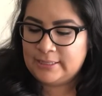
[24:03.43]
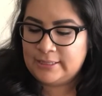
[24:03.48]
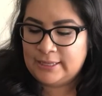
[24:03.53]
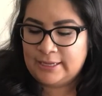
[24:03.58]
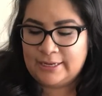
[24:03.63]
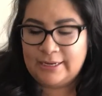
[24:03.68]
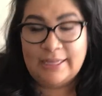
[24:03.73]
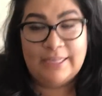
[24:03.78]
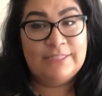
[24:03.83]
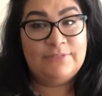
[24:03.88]
And,
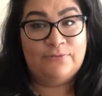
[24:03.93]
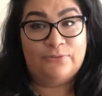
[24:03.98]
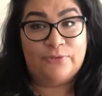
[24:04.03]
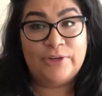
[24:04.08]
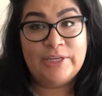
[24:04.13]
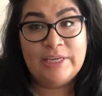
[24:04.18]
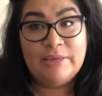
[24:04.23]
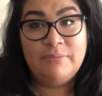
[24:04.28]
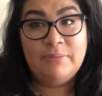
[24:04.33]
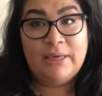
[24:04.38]
and it's
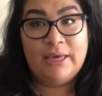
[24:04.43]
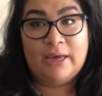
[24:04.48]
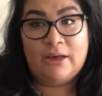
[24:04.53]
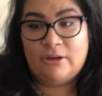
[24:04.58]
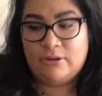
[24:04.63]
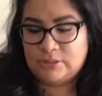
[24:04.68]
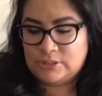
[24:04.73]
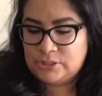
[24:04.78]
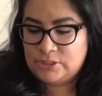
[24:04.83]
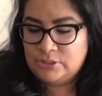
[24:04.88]
freaking me
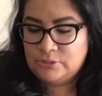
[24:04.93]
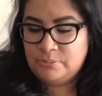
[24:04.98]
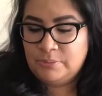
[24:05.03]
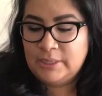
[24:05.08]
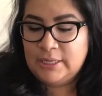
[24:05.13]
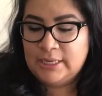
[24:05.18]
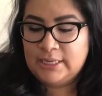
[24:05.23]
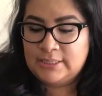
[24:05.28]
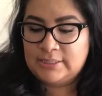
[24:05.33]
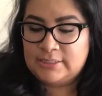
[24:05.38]
out too
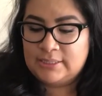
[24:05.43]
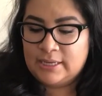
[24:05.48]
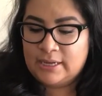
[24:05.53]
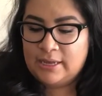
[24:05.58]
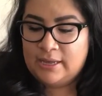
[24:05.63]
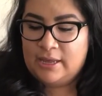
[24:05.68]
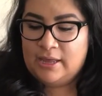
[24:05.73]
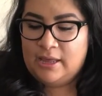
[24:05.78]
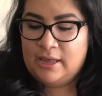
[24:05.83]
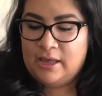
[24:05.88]
because
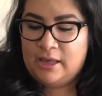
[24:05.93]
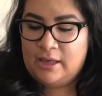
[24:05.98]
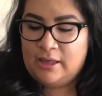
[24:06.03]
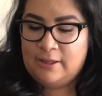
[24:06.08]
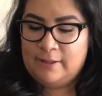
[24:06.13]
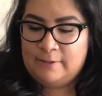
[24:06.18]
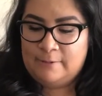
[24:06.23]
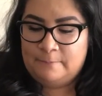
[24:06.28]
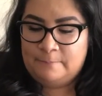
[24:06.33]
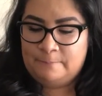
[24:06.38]

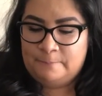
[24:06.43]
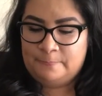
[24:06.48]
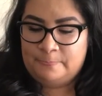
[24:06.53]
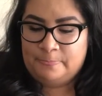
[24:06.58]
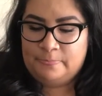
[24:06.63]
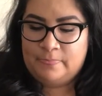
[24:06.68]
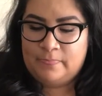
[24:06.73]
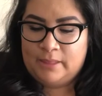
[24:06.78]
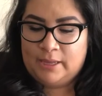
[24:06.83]
um,